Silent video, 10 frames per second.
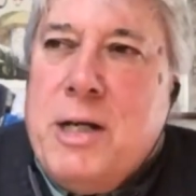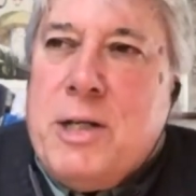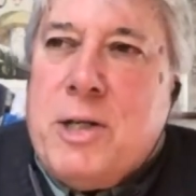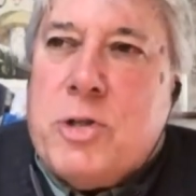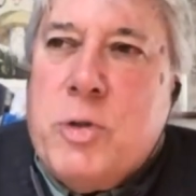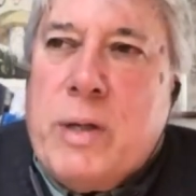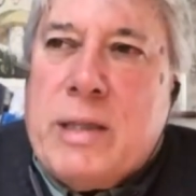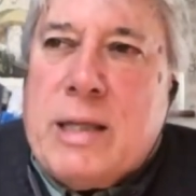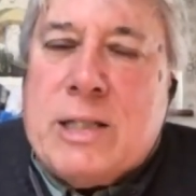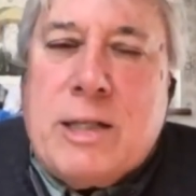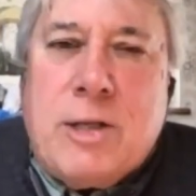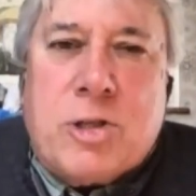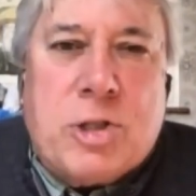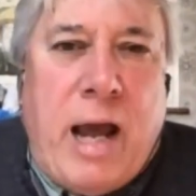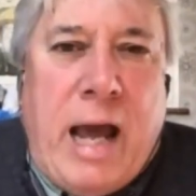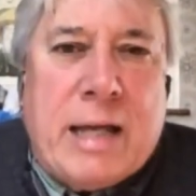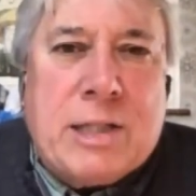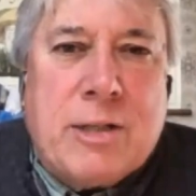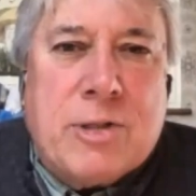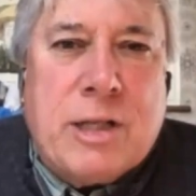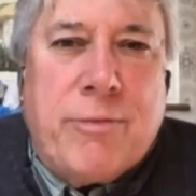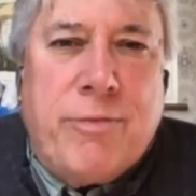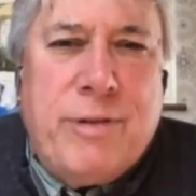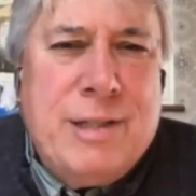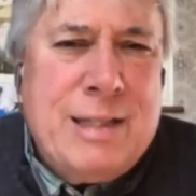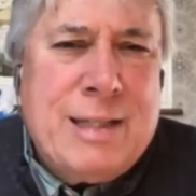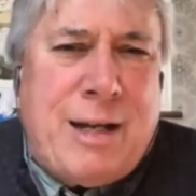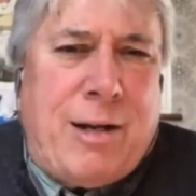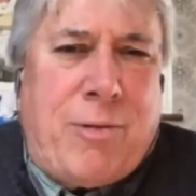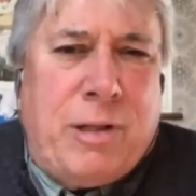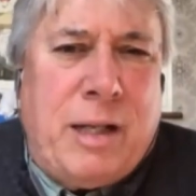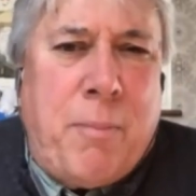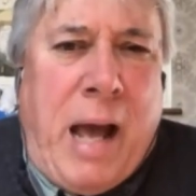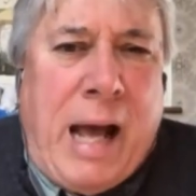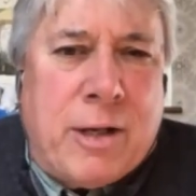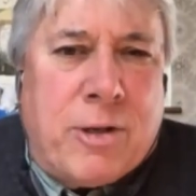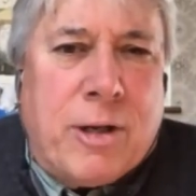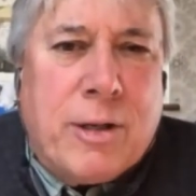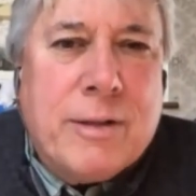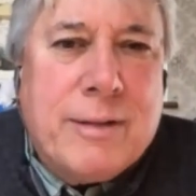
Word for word: you're doing things and you're sort of asking yourself, is this gonna really matter?